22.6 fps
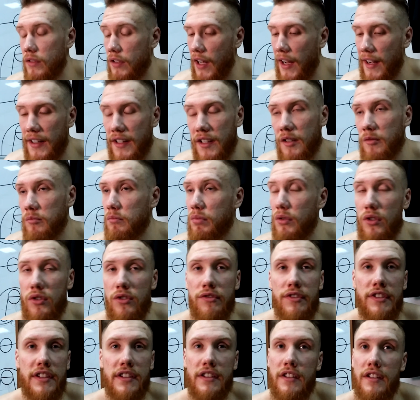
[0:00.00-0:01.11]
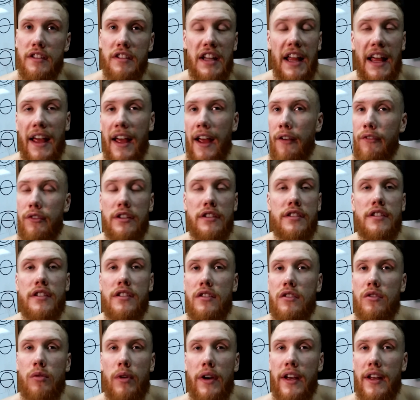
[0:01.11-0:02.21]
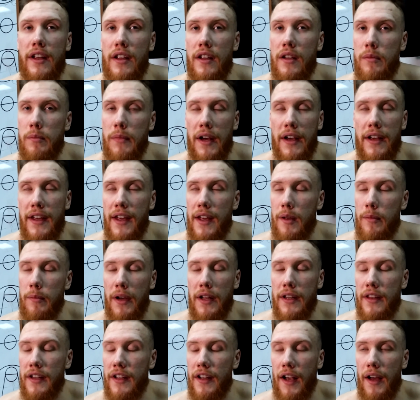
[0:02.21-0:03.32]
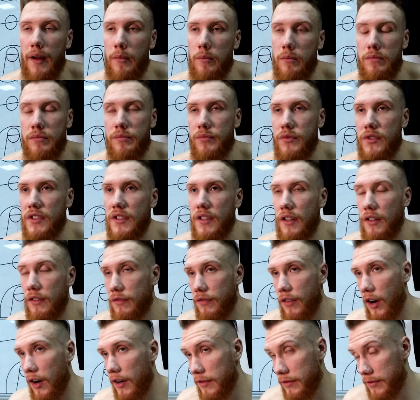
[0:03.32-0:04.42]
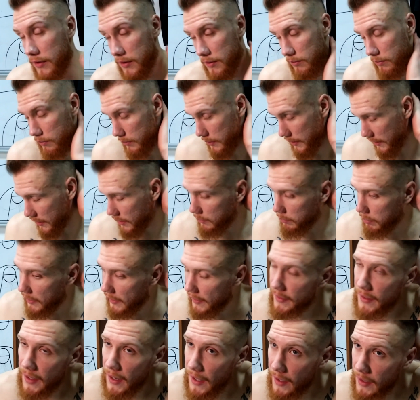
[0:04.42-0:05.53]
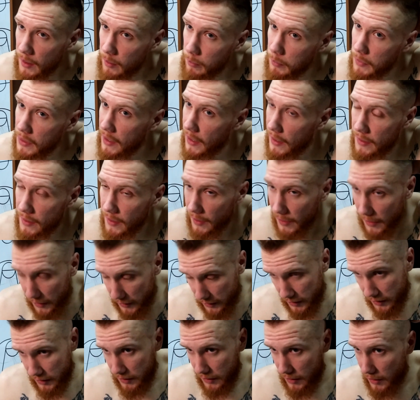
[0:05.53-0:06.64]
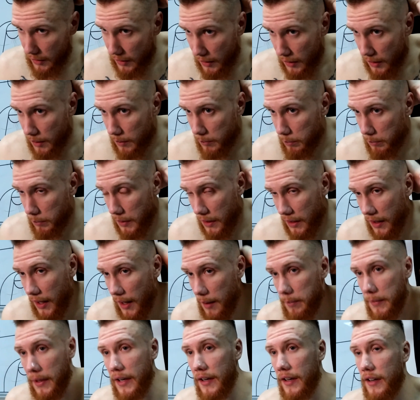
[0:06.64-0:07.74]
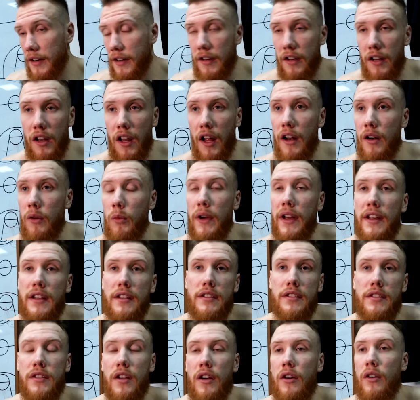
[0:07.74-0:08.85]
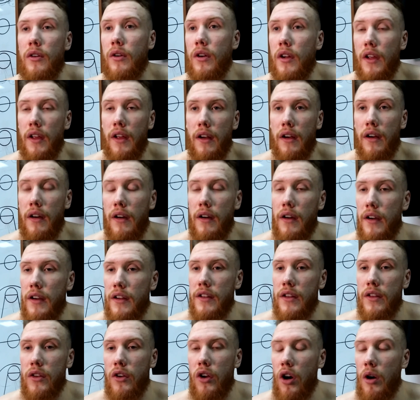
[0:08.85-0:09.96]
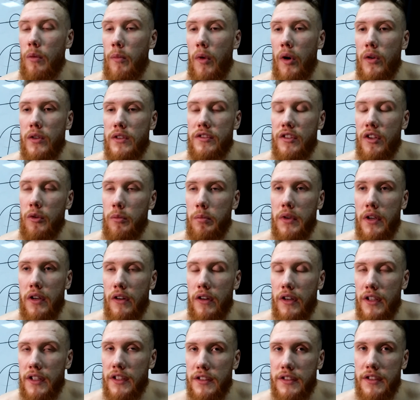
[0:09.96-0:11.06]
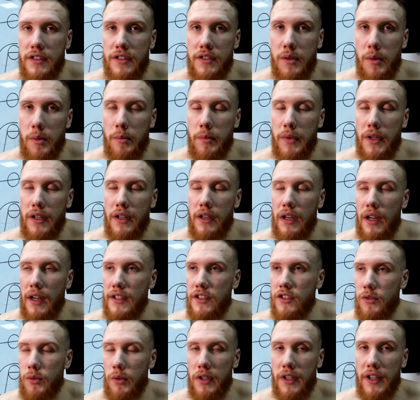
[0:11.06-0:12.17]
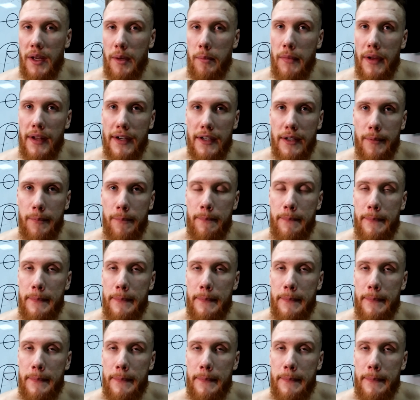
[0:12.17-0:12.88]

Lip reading: I can improve in every single way in my game. I think I'm still far from being the player that I can be. I think I could be a lot better in a lot of ways. So, you know, I'm always open to criticism and I just want to get better.